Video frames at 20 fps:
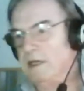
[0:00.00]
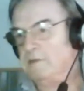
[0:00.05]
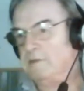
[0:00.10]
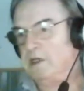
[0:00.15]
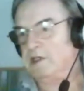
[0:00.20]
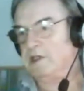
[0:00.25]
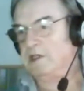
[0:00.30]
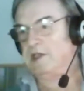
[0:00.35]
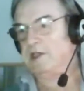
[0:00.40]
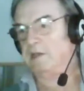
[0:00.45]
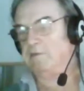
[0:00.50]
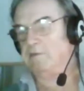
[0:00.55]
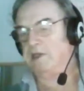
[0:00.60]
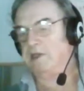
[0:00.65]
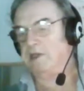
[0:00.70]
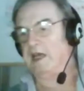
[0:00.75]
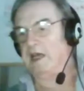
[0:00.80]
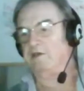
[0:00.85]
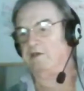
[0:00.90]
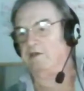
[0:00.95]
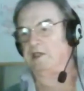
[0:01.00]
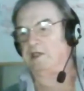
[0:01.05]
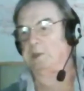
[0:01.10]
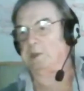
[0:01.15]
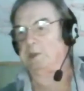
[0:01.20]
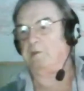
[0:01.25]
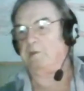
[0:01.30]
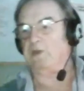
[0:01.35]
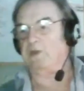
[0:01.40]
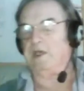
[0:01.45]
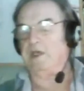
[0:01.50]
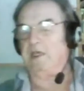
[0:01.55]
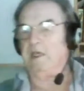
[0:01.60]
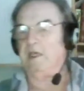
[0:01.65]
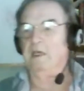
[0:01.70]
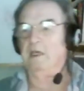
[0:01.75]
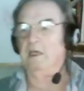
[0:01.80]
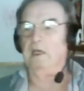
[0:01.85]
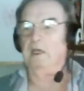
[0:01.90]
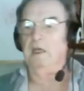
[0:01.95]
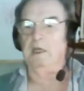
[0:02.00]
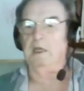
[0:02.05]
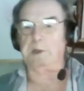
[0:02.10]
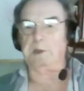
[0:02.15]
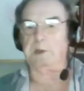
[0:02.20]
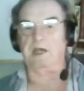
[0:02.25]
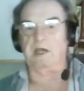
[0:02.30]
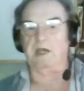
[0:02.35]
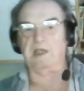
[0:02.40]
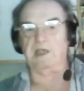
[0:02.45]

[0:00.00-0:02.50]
It's December now. That's February. In fact,